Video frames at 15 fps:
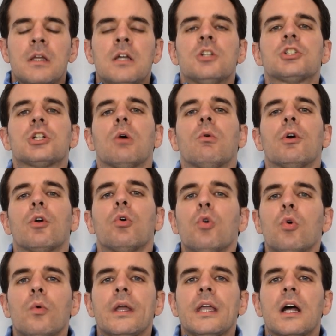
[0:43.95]
So on
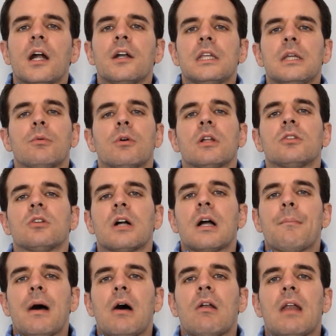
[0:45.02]
who we are, you want to talk
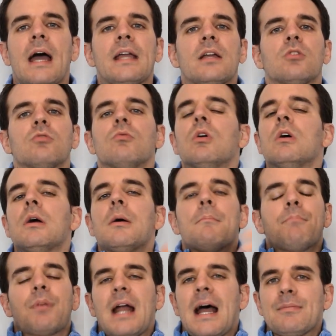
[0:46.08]
about like
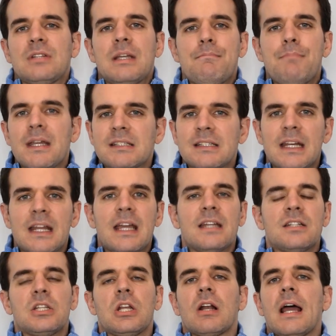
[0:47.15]
perhaps the
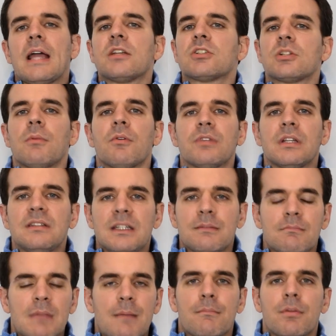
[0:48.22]
business, like some of the team
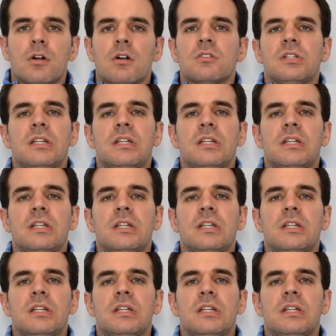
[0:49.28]
members.